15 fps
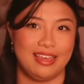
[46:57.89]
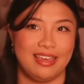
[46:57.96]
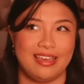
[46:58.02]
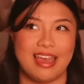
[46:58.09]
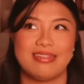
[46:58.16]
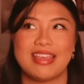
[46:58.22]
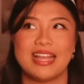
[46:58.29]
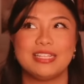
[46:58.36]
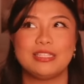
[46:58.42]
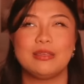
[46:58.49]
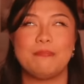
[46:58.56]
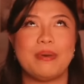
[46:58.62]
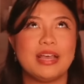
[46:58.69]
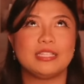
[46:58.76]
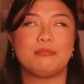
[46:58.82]
And that's the
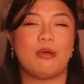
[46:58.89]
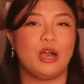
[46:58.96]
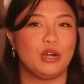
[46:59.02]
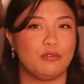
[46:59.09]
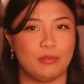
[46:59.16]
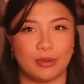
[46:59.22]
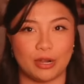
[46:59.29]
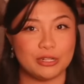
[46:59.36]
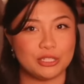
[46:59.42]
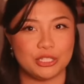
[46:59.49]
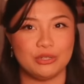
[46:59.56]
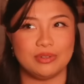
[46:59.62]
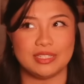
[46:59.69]
best part of a part two,